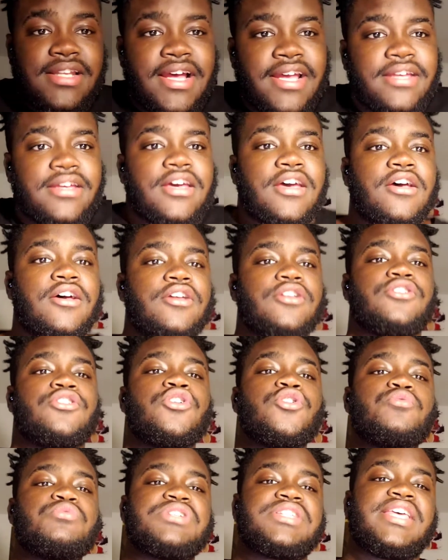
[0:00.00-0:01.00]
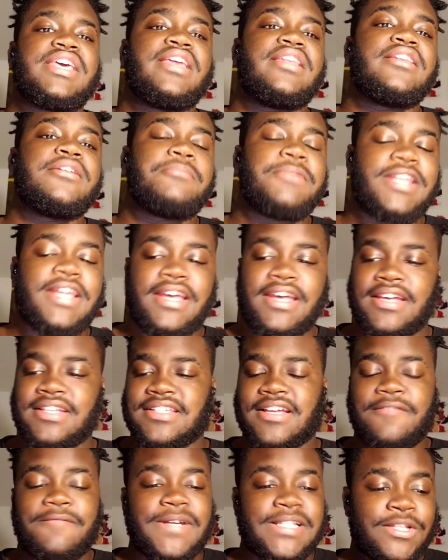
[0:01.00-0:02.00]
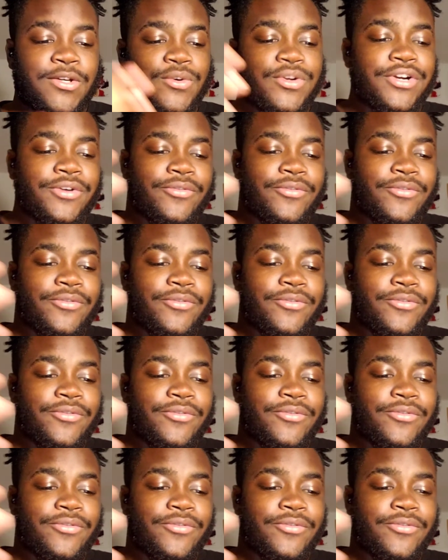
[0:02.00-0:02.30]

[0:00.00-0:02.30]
like, dude was hitting them in the hands. I'm about to go on